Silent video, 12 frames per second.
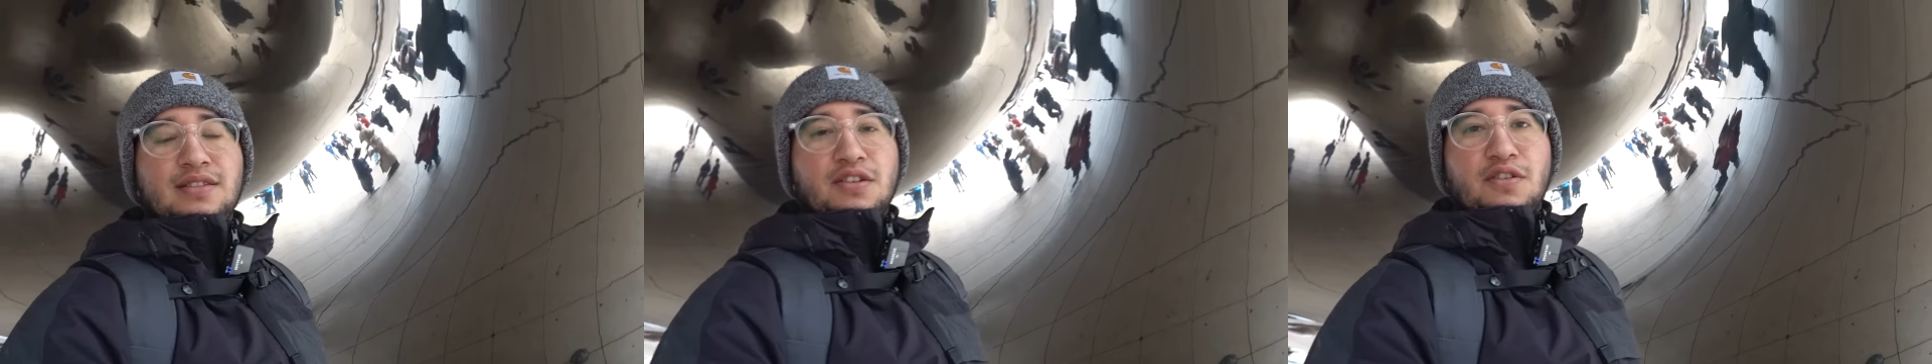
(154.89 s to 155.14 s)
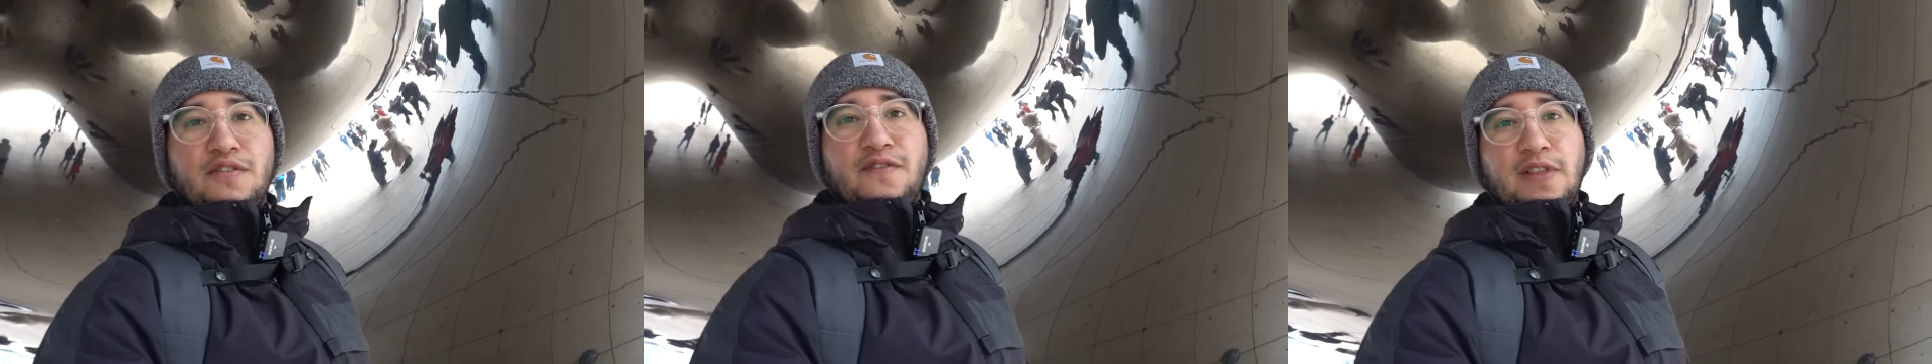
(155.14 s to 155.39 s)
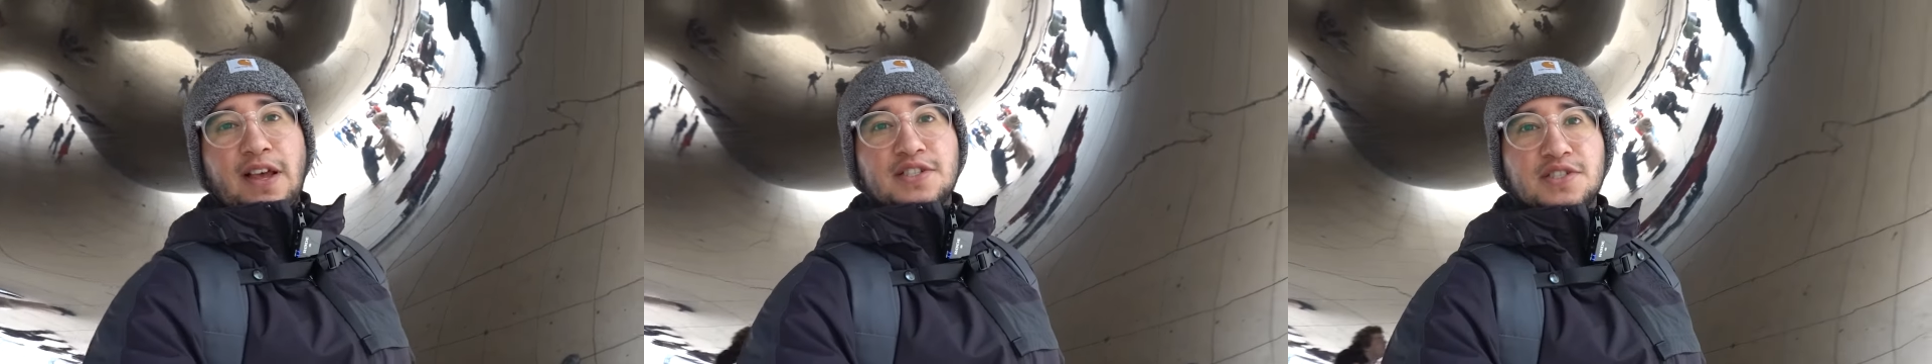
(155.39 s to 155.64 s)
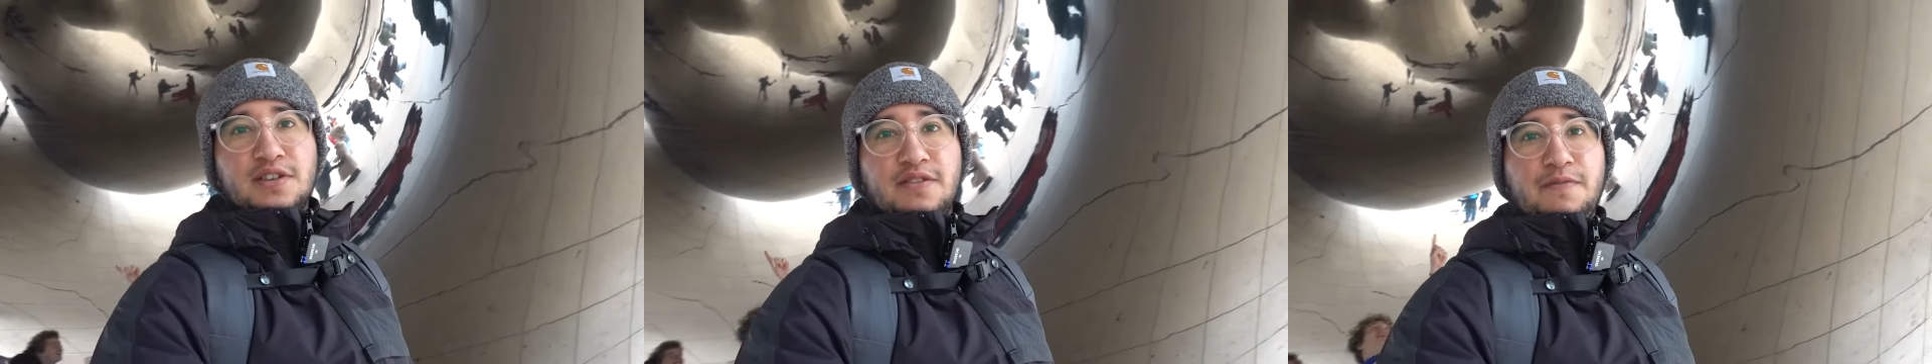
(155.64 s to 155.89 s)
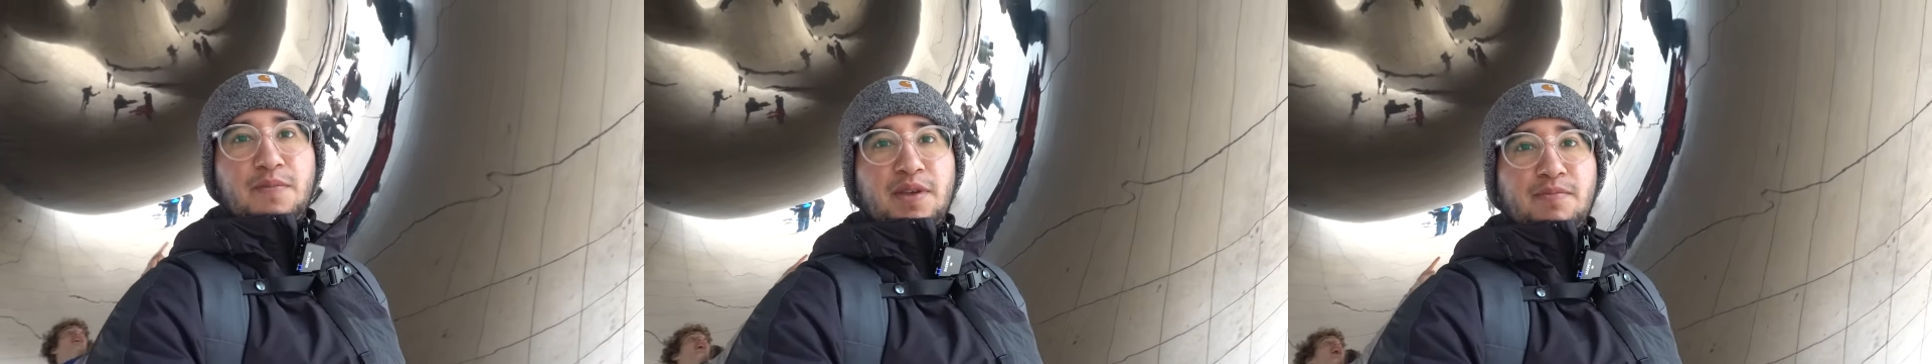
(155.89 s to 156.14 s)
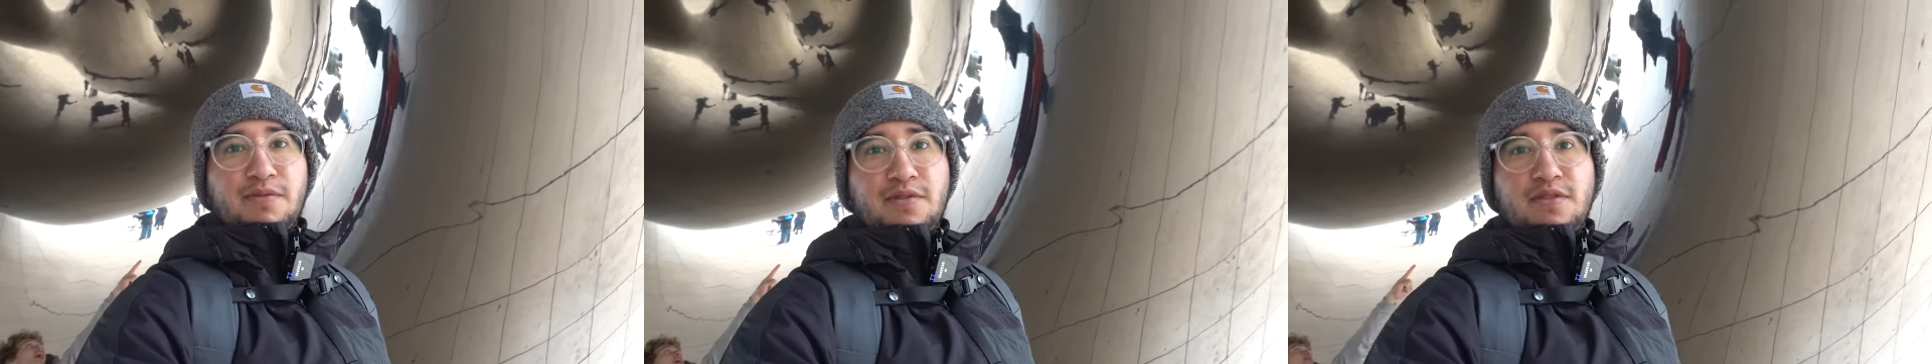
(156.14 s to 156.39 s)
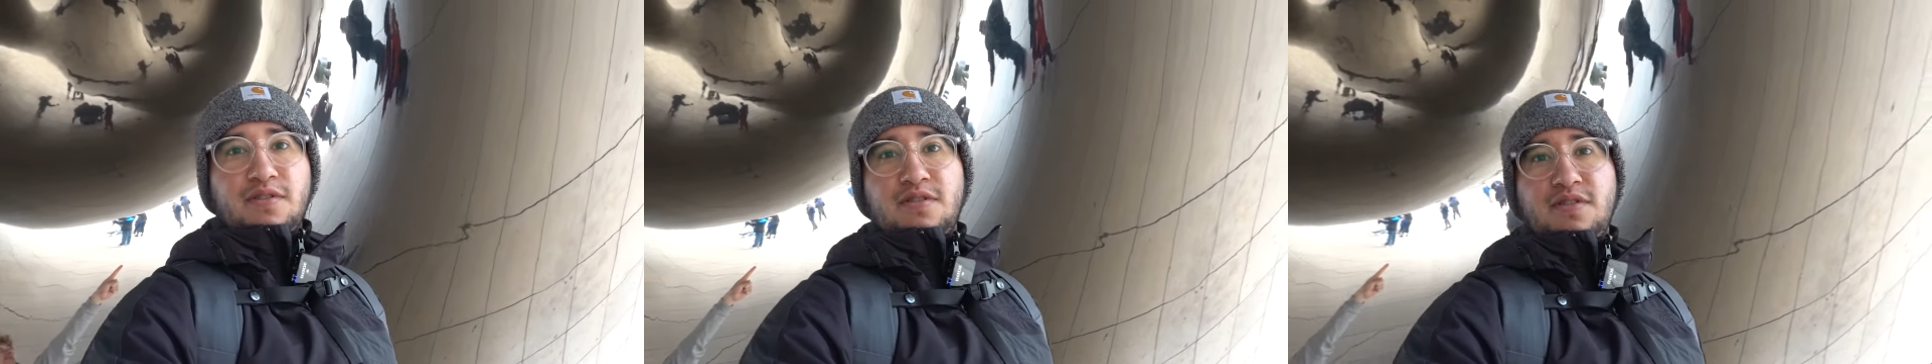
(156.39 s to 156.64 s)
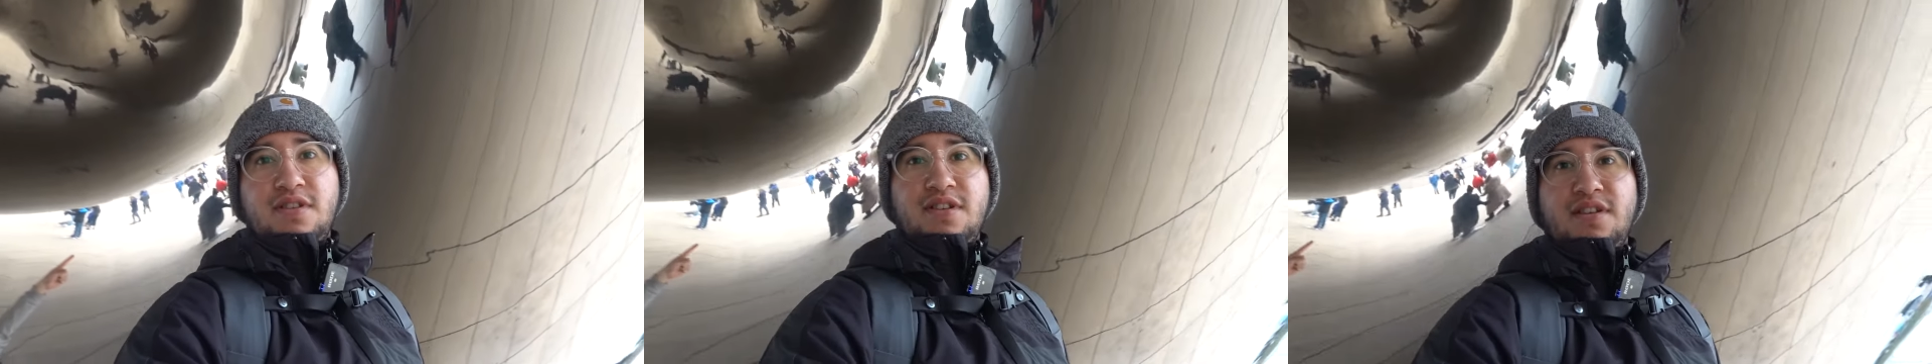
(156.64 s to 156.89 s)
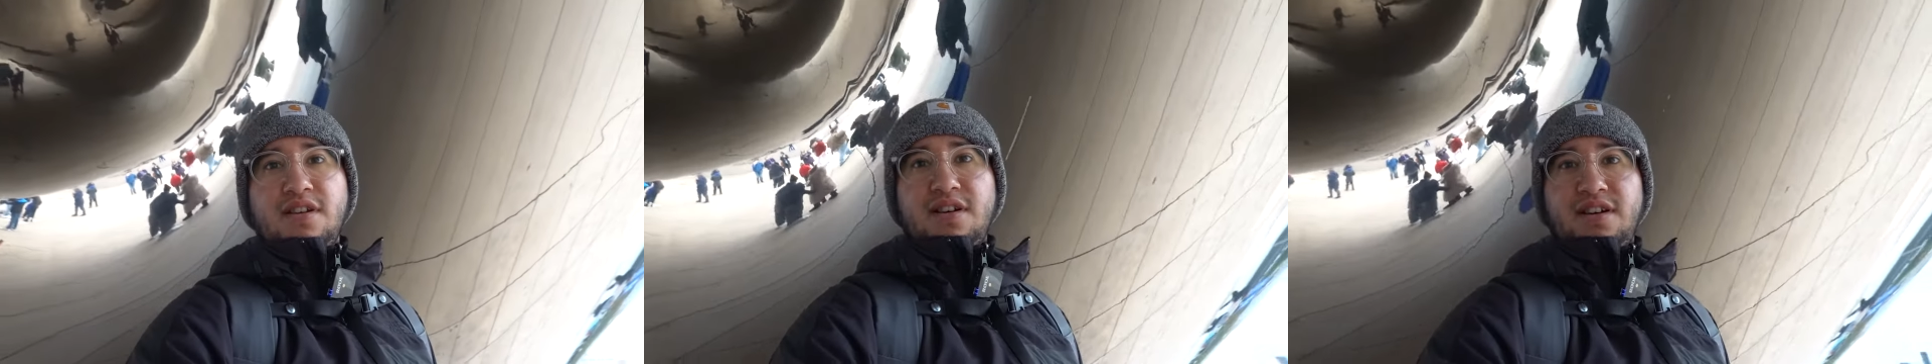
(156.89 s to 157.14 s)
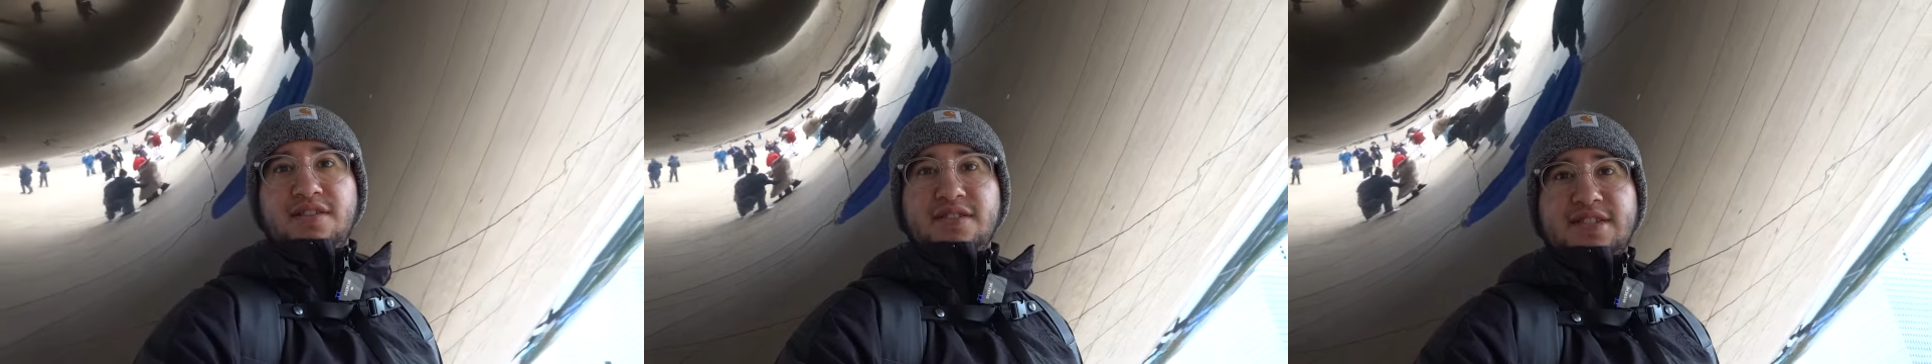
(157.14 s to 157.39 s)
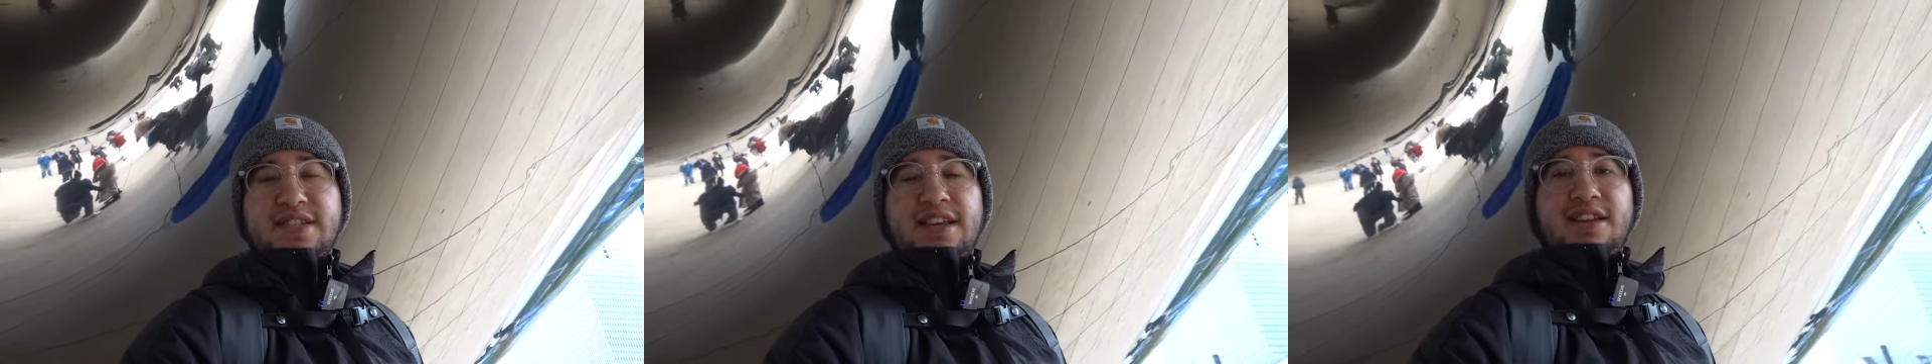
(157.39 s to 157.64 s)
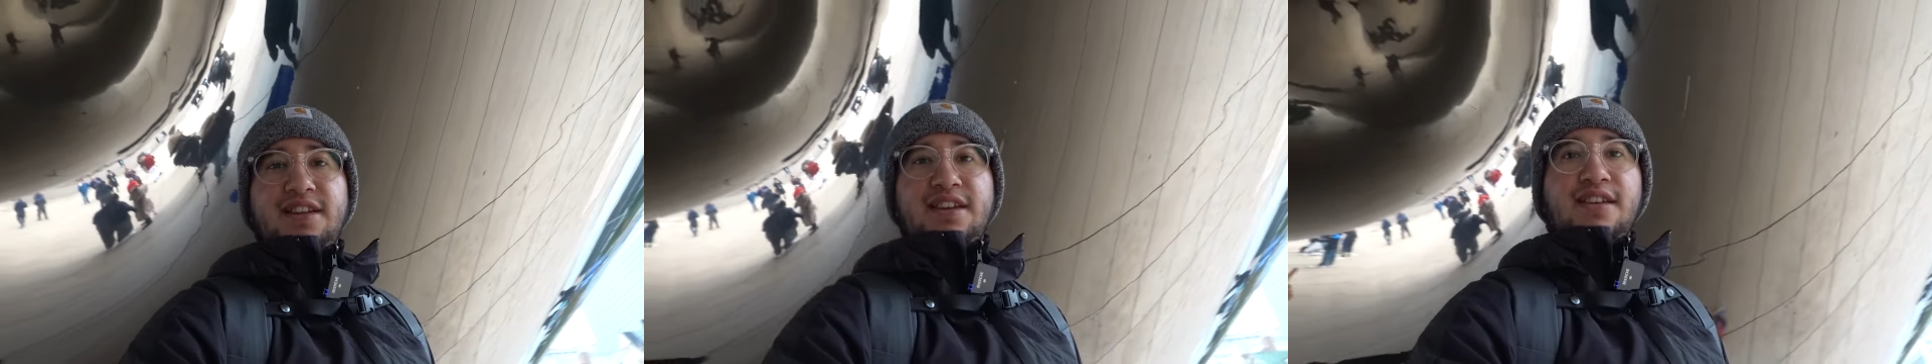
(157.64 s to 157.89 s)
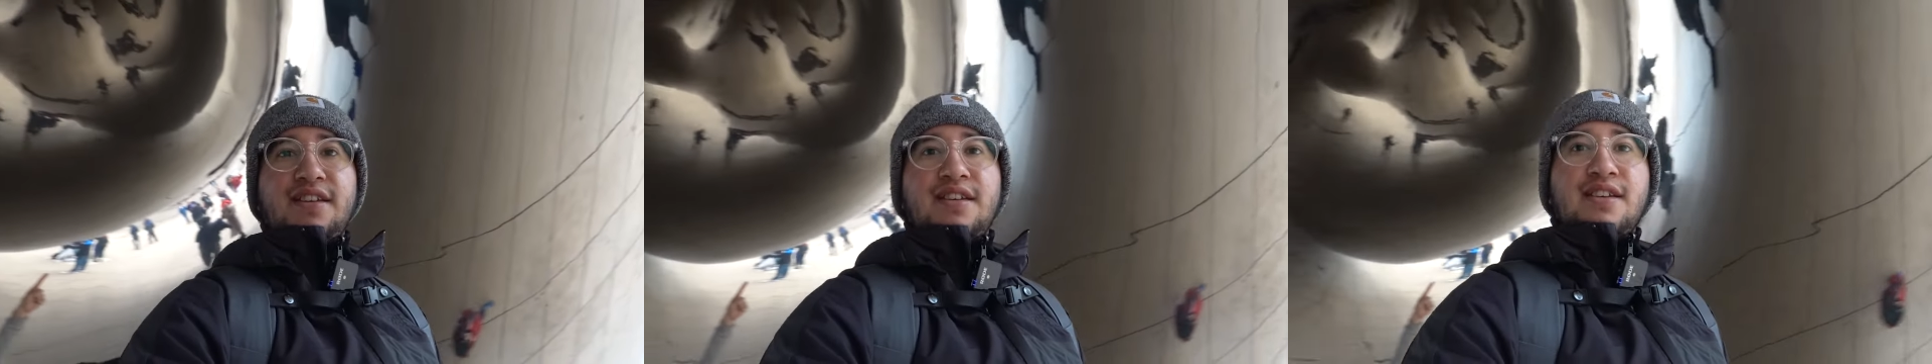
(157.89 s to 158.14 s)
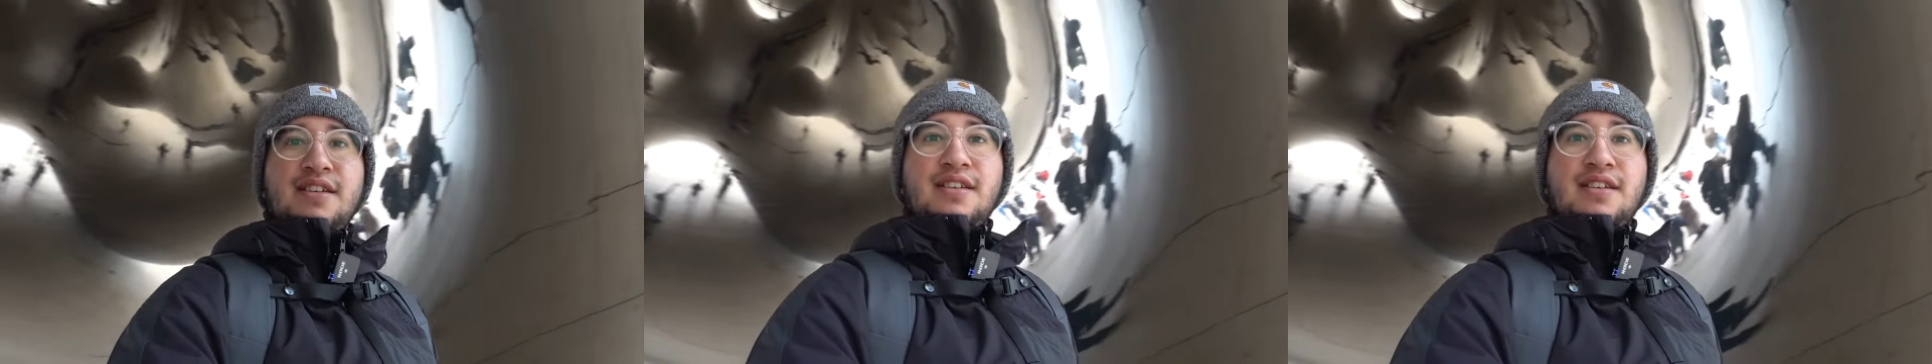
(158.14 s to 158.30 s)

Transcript: The reflection of people on the ceiling.